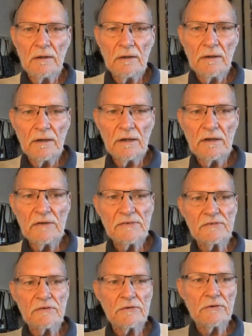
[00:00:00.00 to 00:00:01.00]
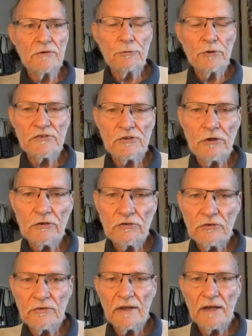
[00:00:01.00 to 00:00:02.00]
is the
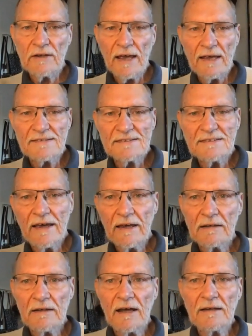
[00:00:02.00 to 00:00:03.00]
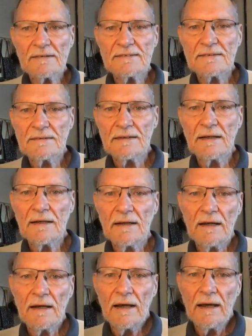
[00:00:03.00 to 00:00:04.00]
research that has taken us
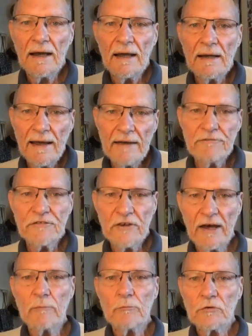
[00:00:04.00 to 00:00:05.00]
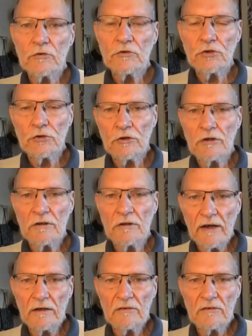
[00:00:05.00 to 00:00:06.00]
a lifetime to
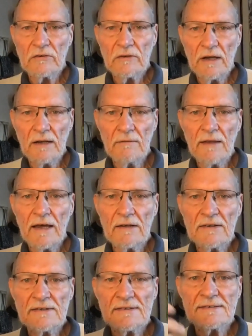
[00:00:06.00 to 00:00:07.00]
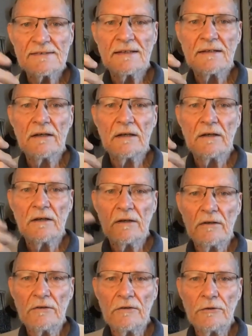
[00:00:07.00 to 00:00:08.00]
conduct. And that is
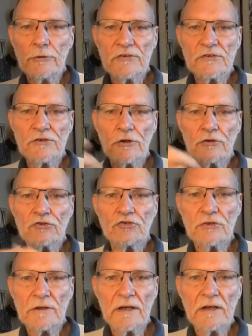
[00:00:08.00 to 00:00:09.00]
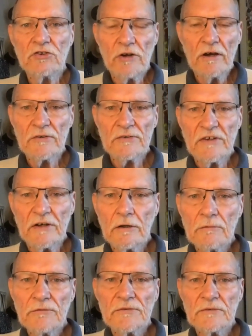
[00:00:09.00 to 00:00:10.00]
the research into
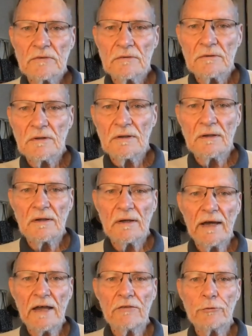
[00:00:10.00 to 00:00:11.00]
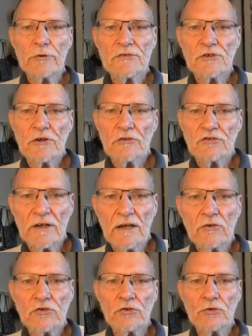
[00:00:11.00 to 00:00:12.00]
ourselves and the research
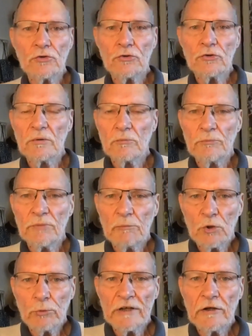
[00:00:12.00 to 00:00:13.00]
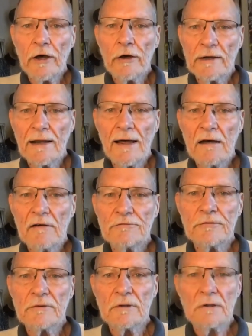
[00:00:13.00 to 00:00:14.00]
into people we know and love
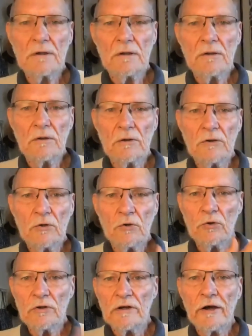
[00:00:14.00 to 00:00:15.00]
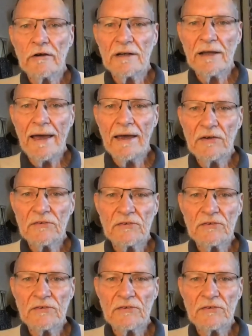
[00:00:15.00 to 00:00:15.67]
or know and hate,